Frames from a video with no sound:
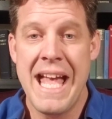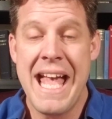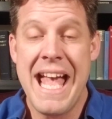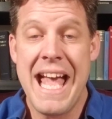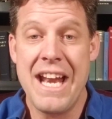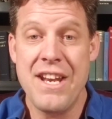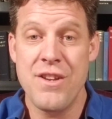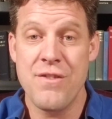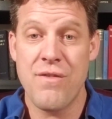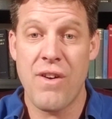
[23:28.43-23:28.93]

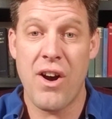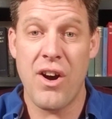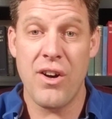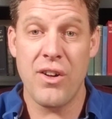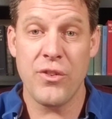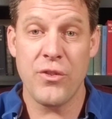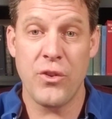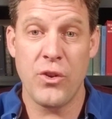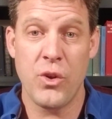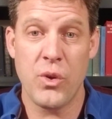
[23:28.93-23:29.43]
and you've
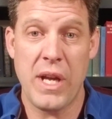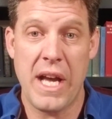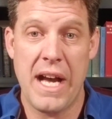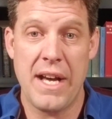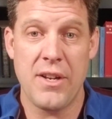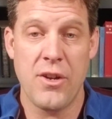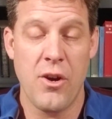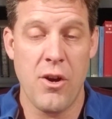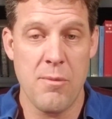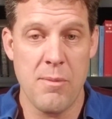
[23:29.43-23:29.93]
also
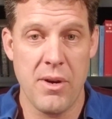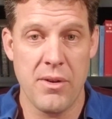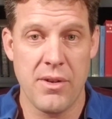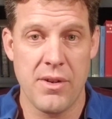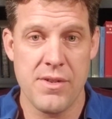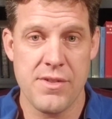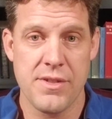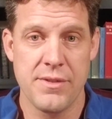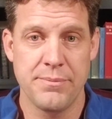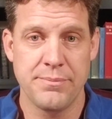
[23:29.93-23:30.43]
got
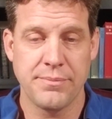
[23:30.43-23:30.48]
homeowners.